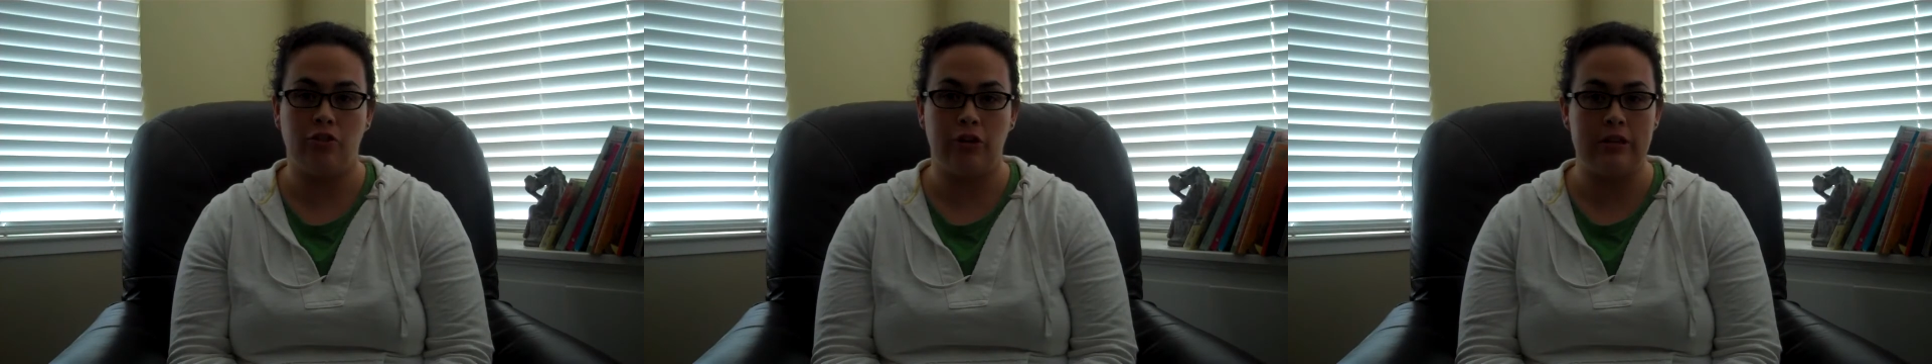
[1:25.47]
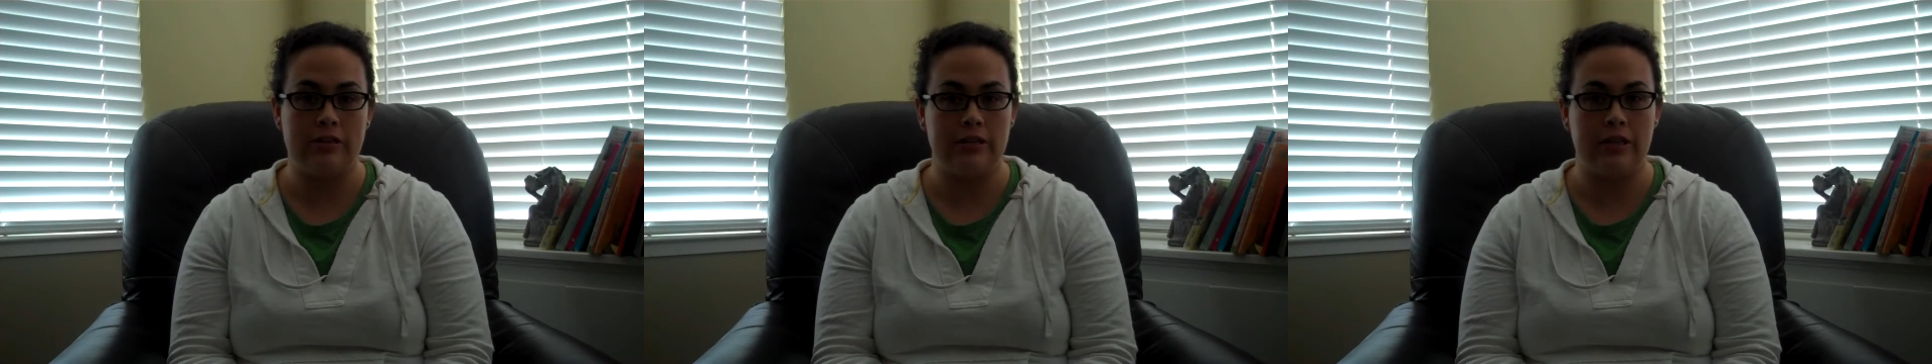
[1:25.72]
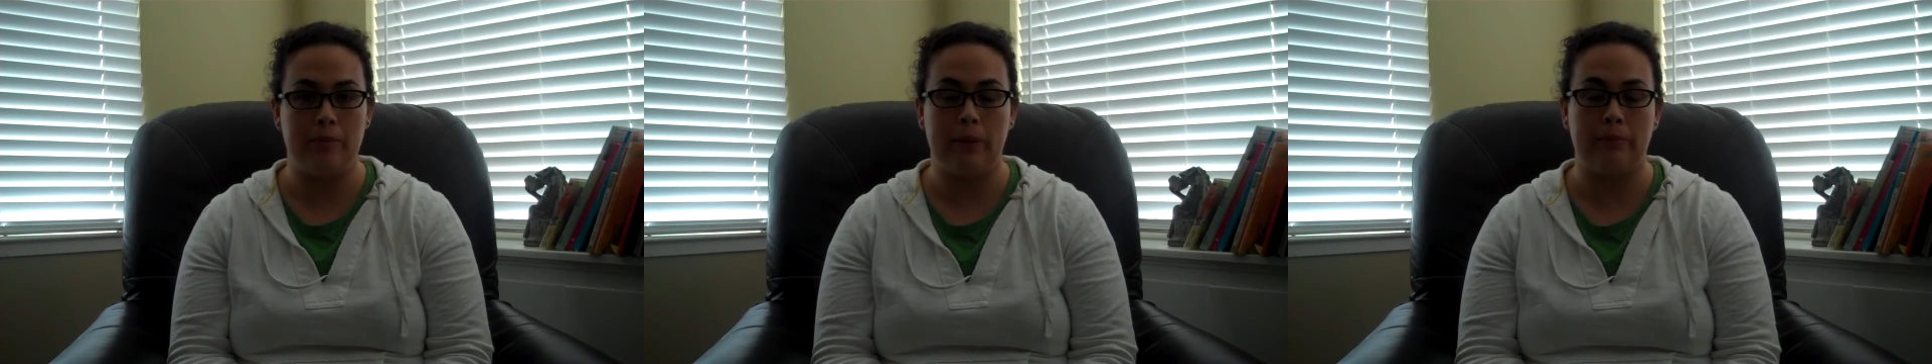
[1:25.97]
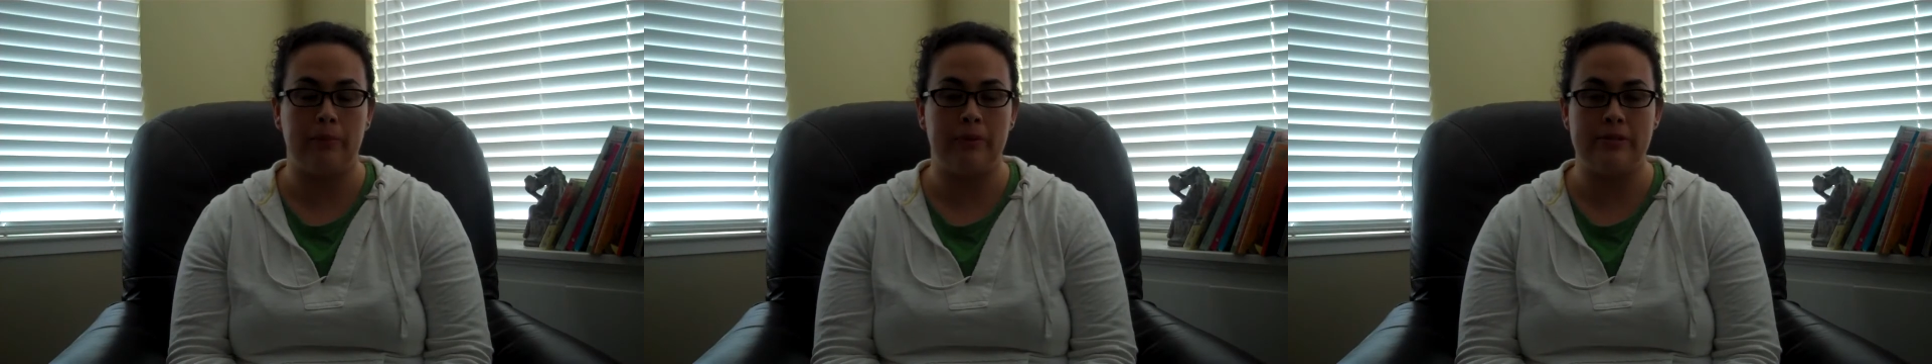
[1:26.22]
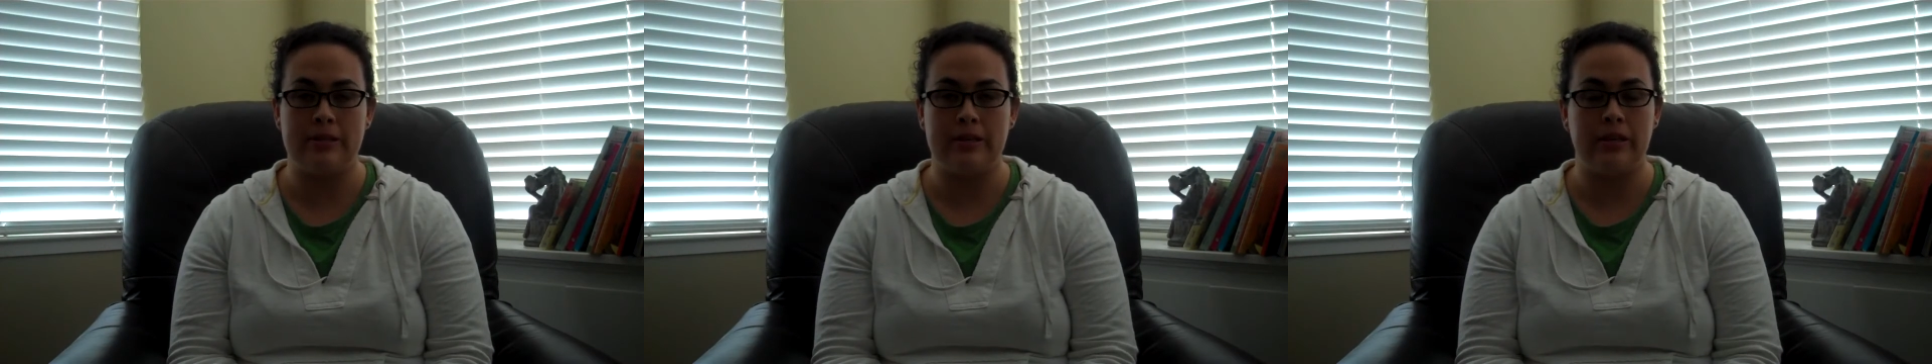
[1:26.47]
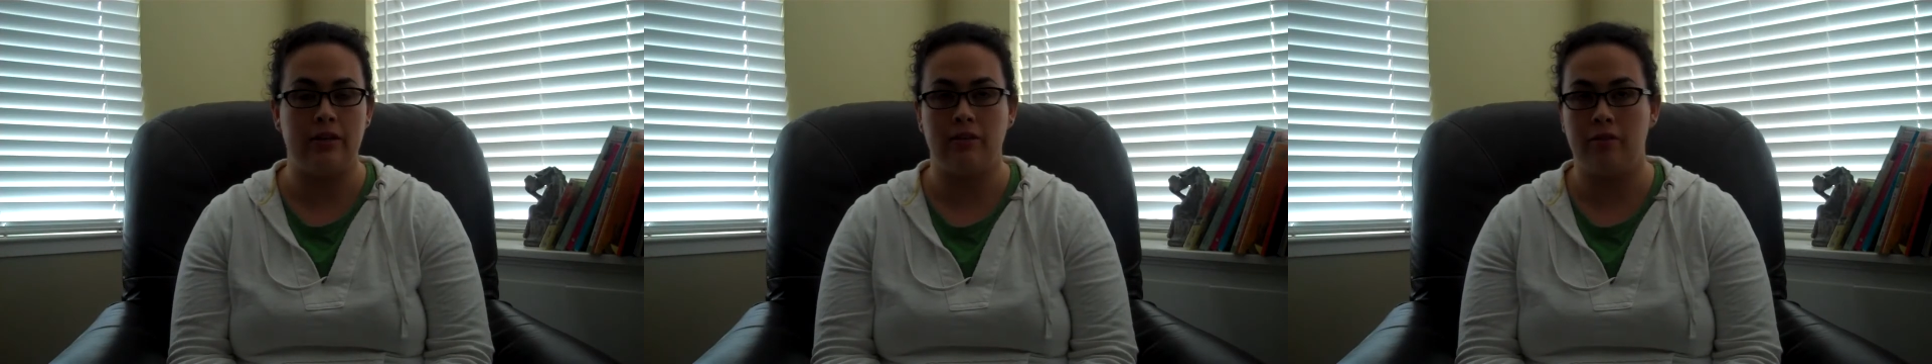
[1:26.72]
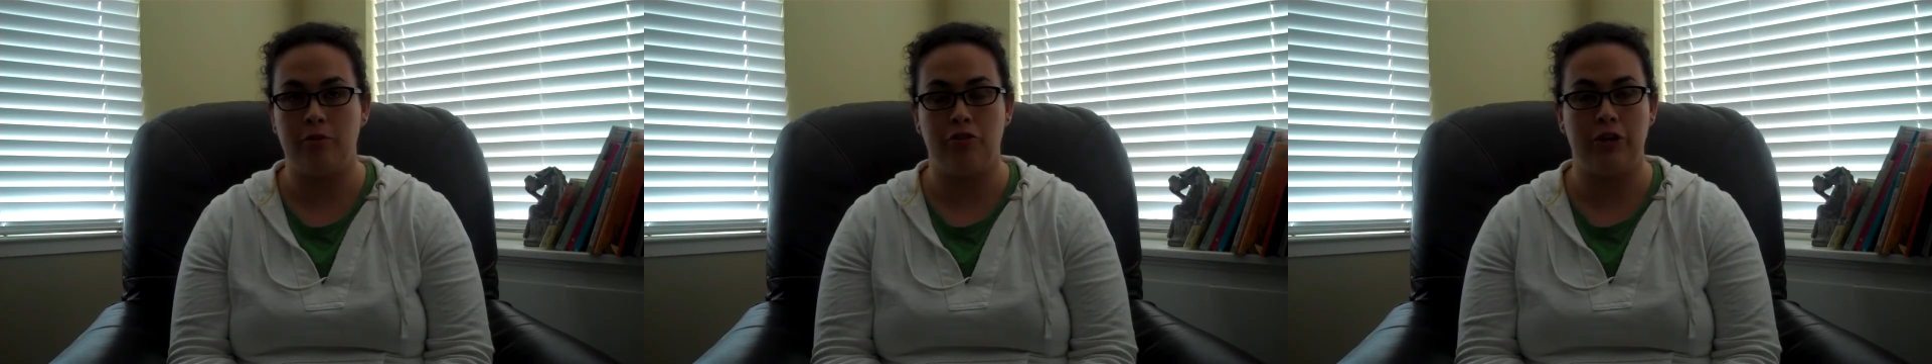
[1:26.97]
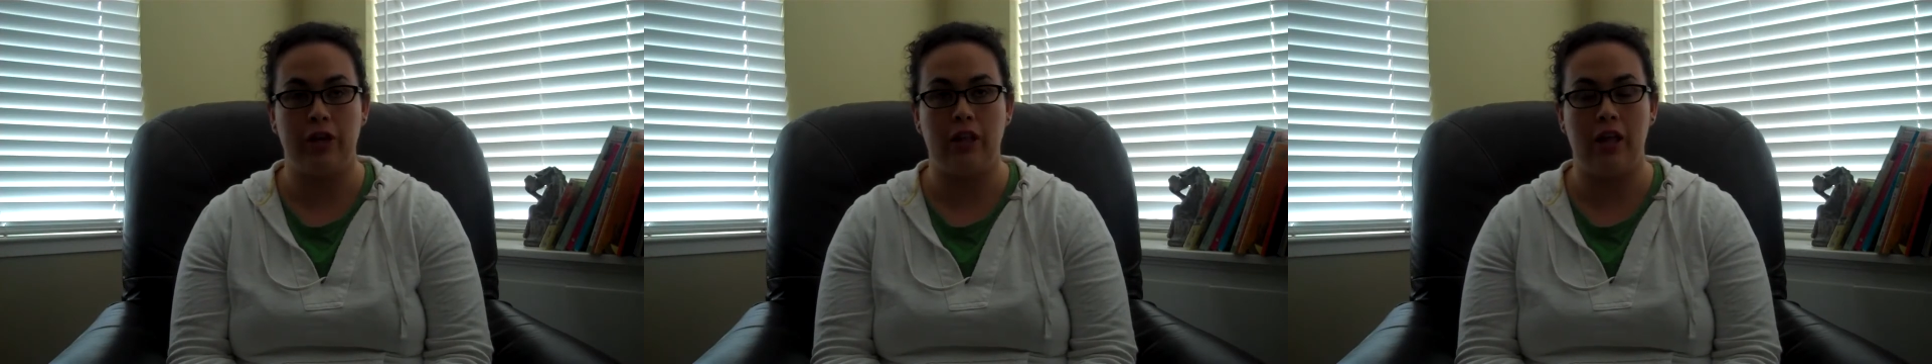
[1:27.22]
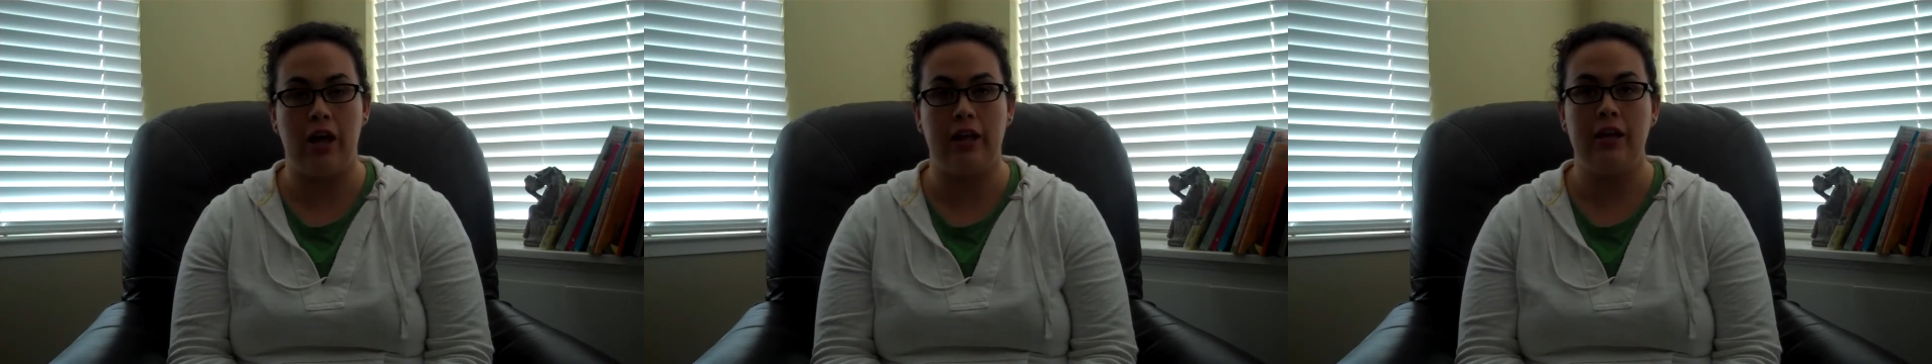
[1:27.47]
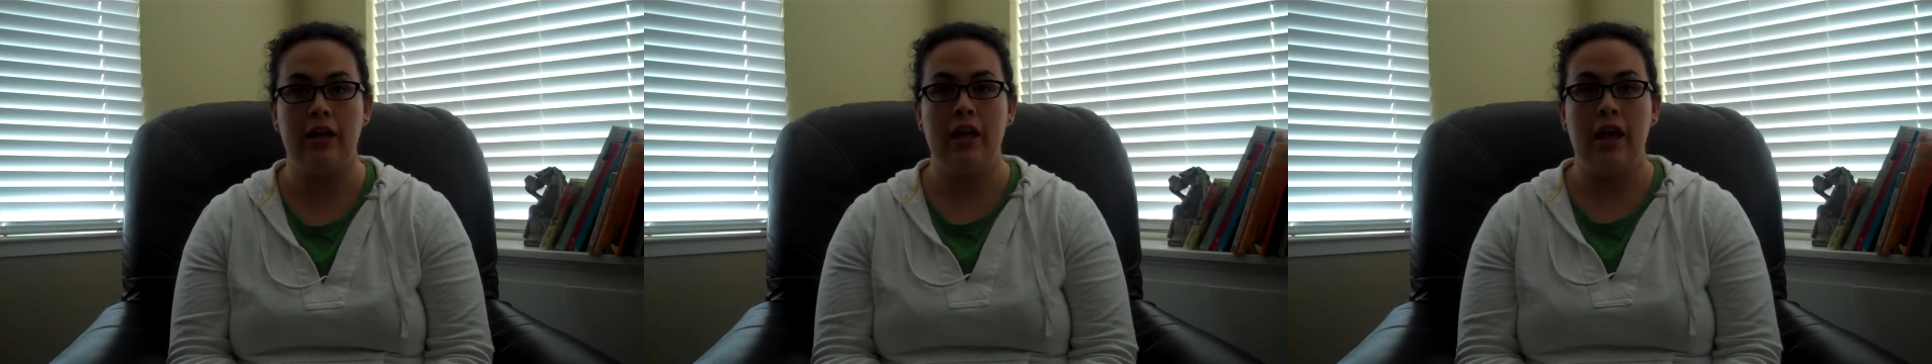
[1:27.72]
green tea, peppermint tea. I'm drinking a lot.